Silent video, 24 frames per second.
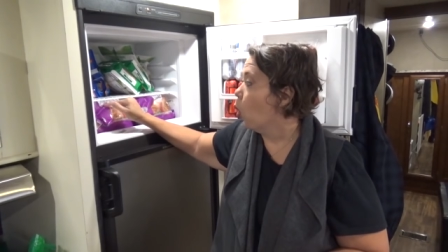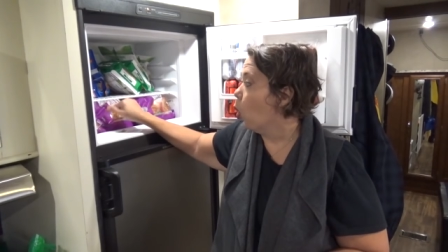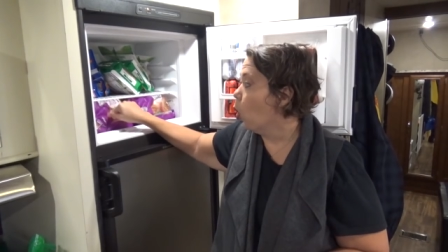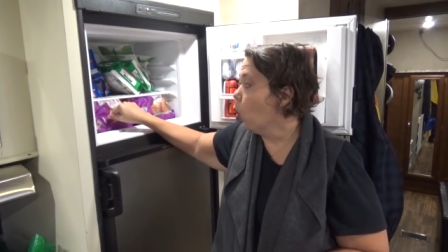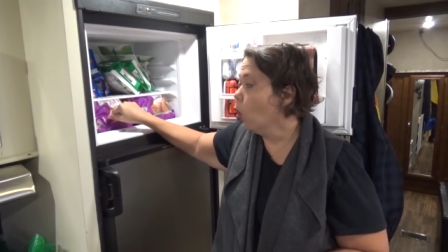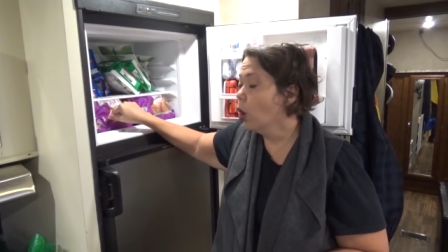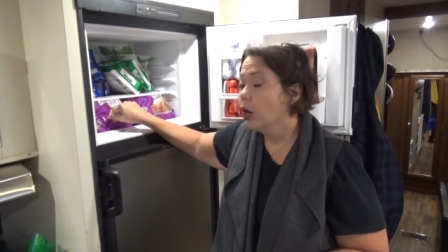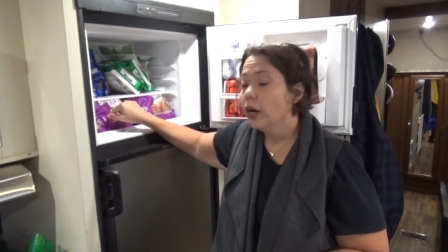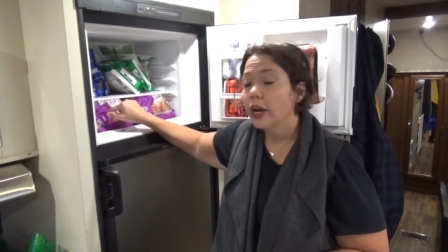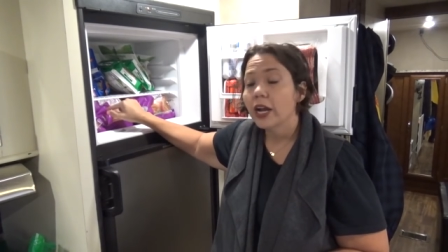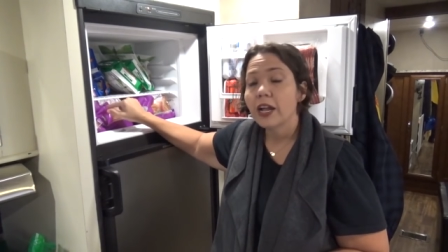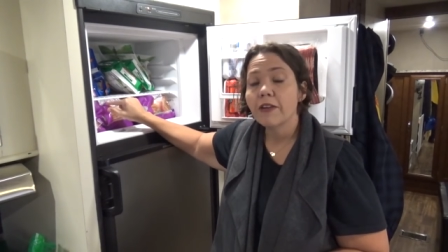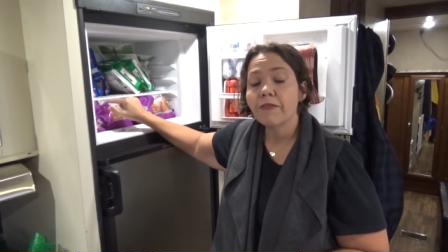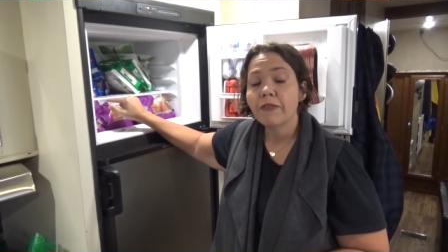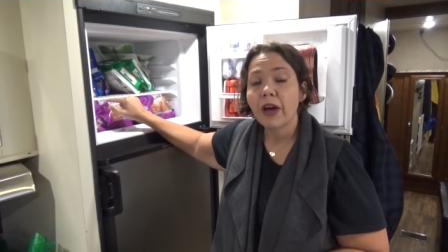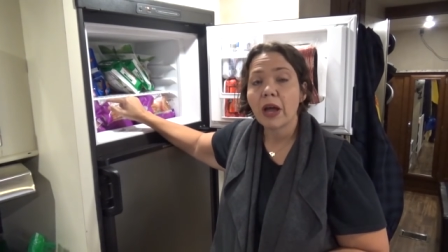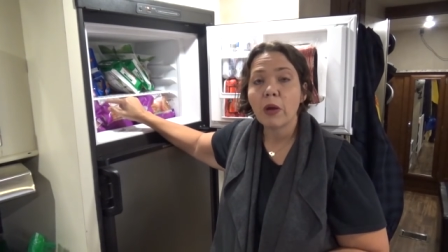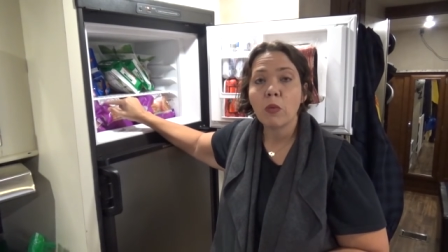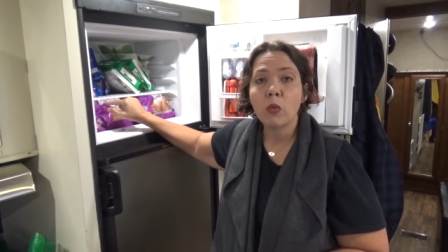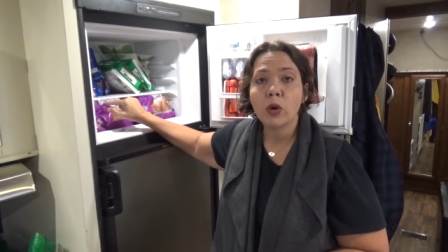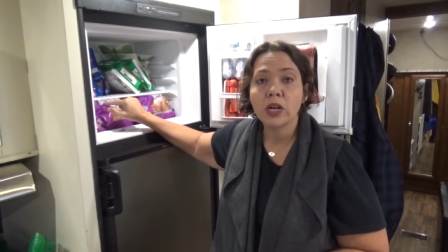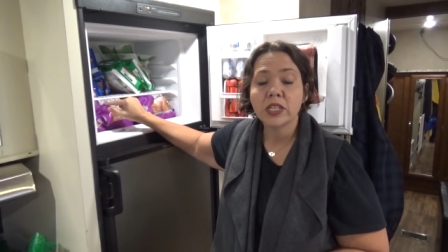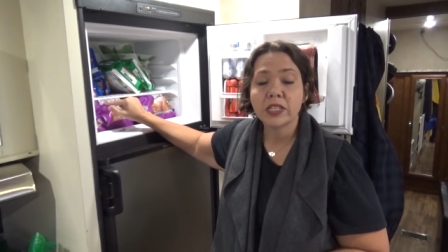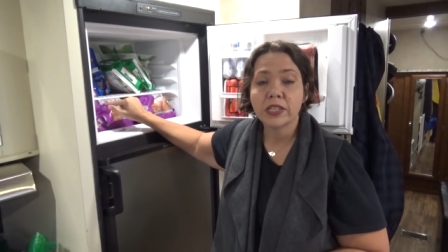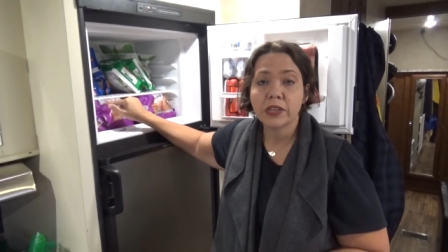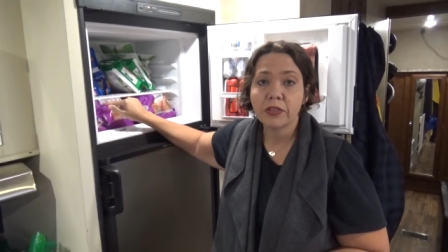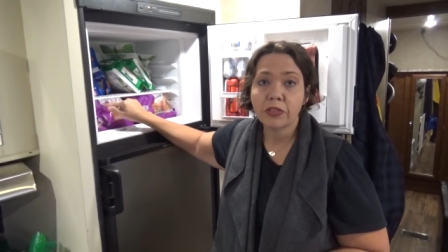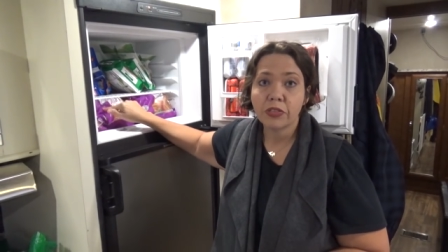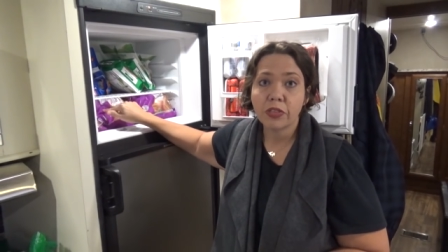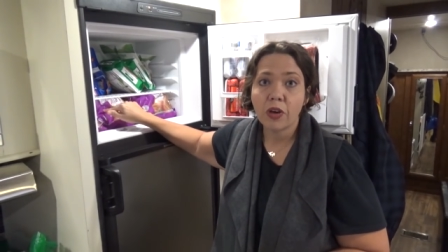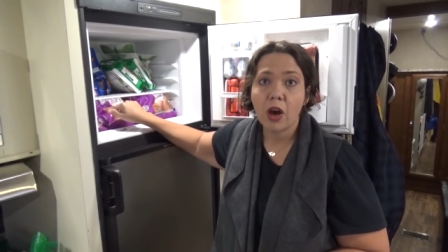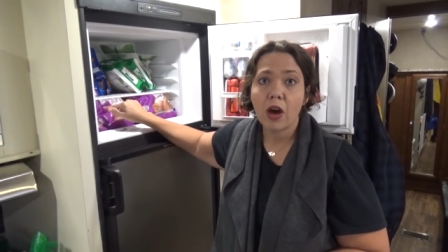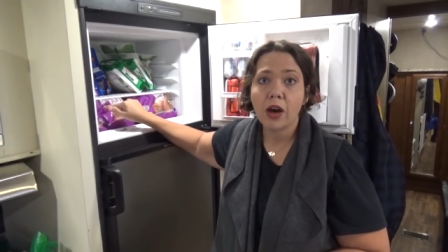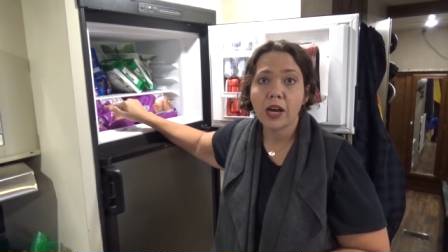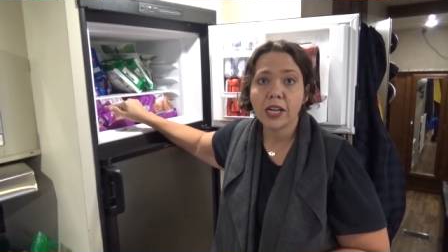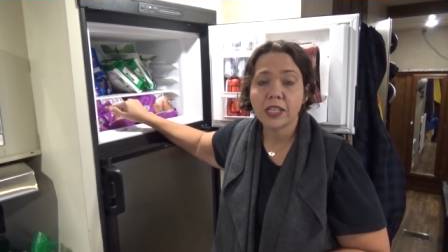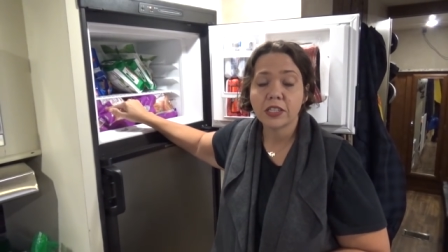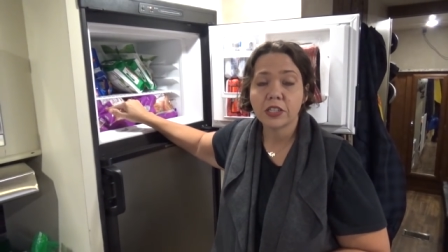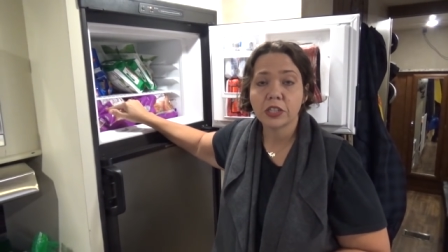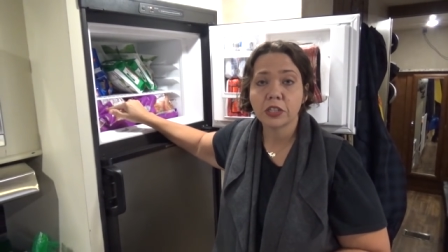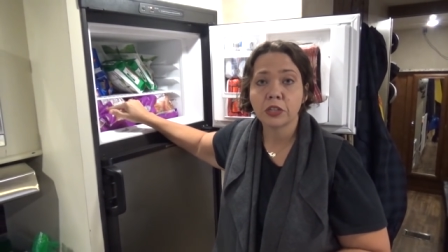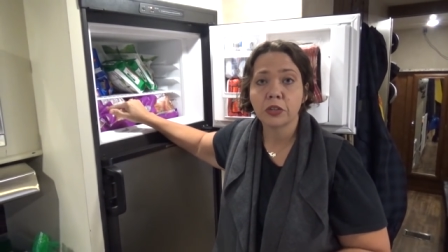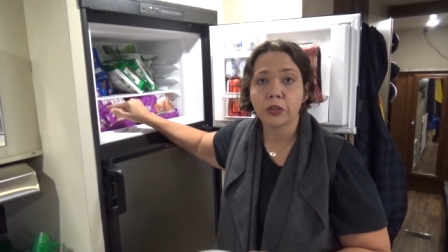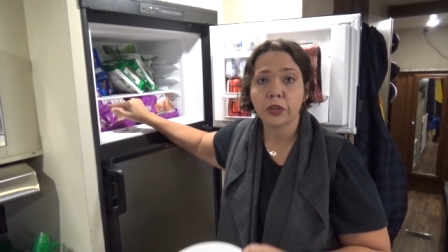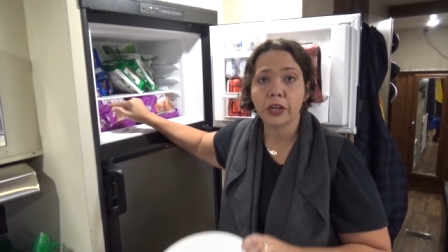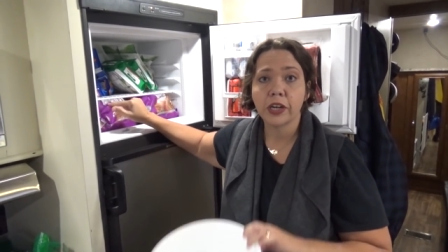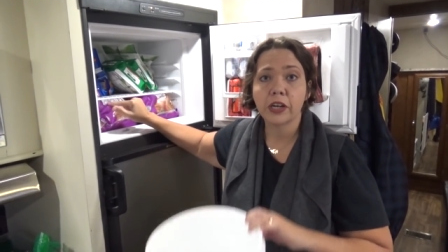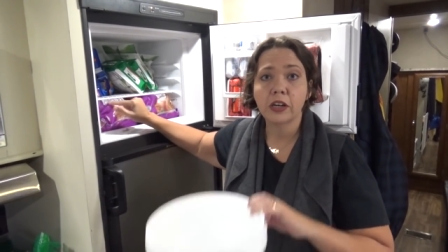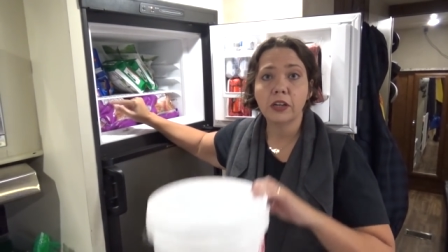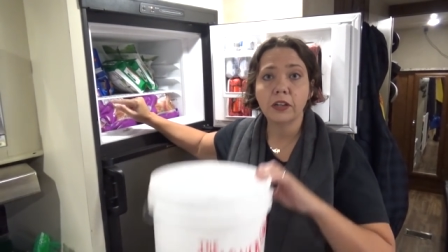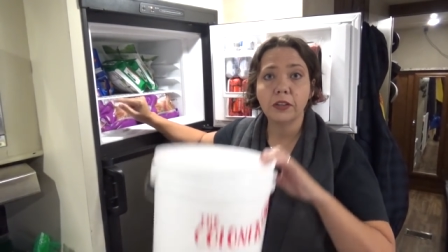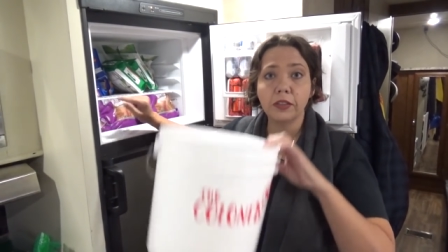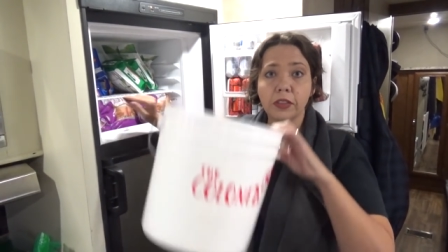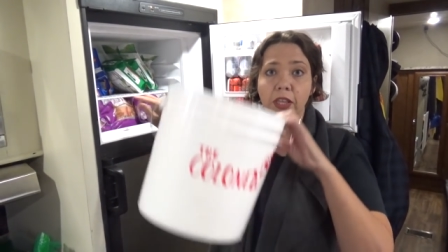Or if I want to thaw it to grill,